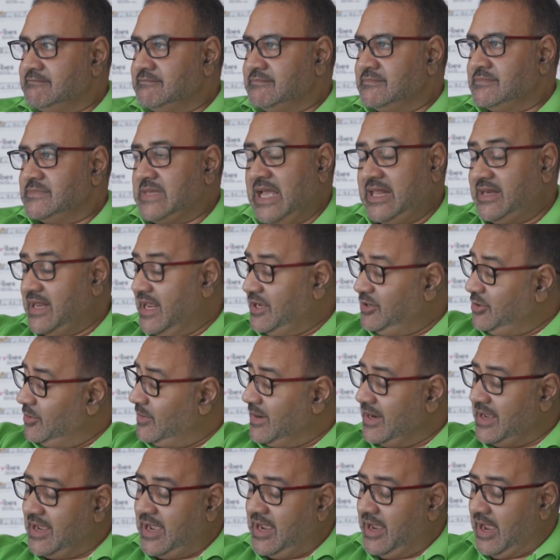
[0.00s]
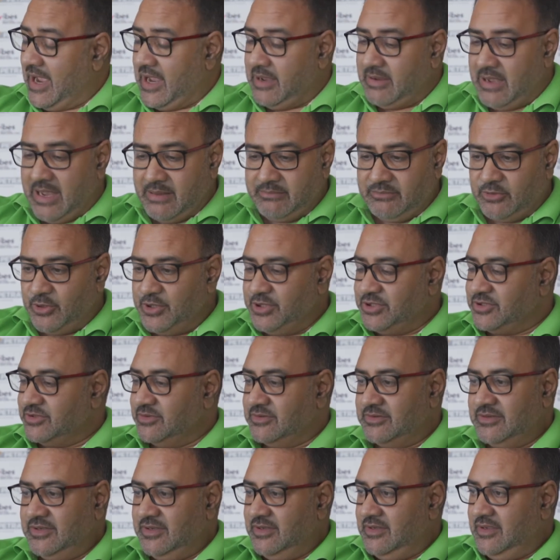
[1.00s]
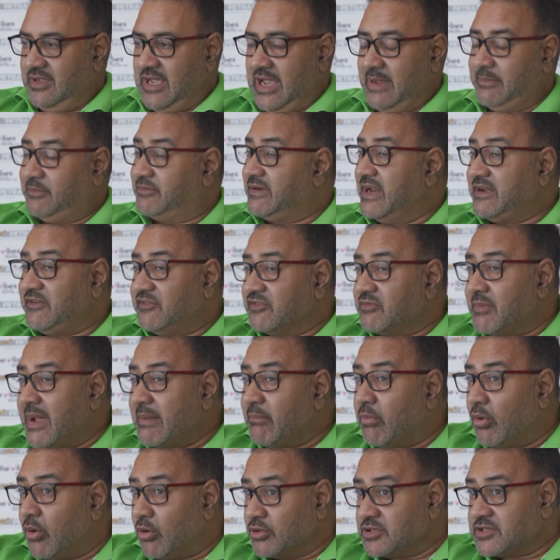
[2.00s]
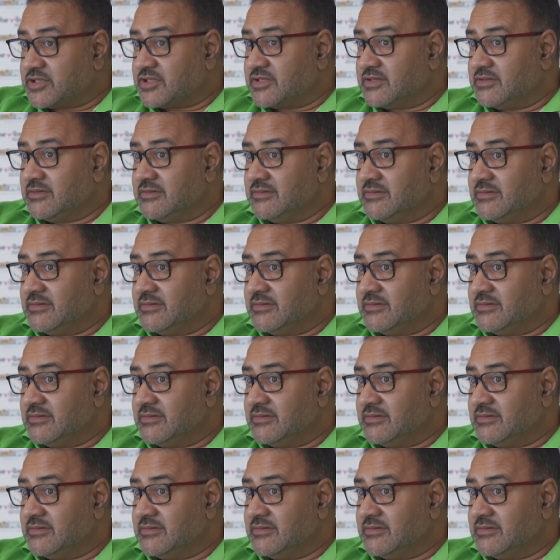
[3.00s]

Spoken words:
and you know what, I'm grateful to my boards,